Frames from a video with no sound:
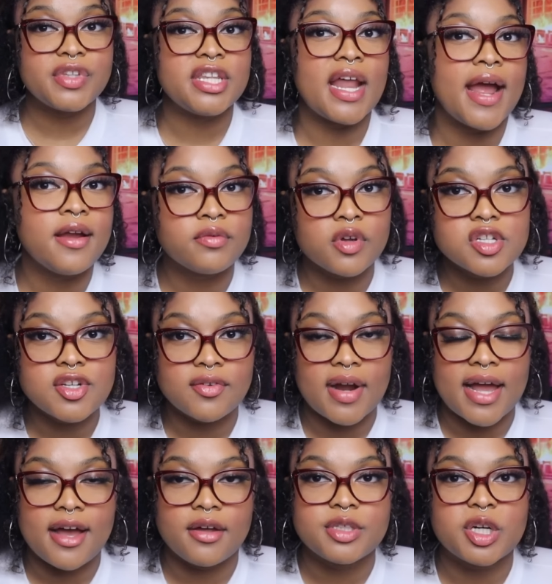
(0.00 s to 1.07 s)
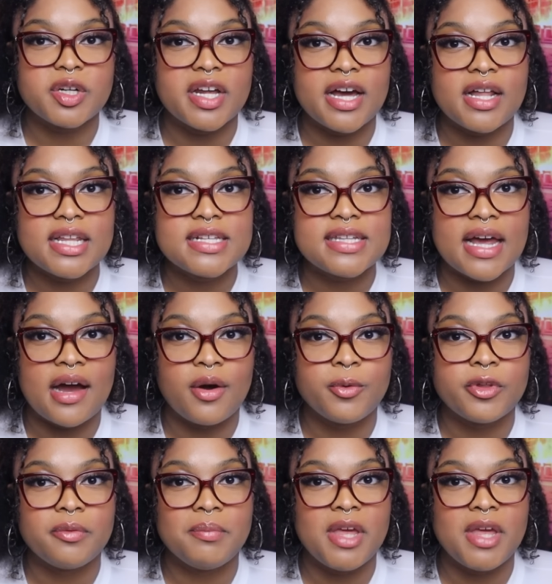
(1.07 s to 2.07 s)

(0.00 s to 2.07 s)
Night rolls around. Darnell is out with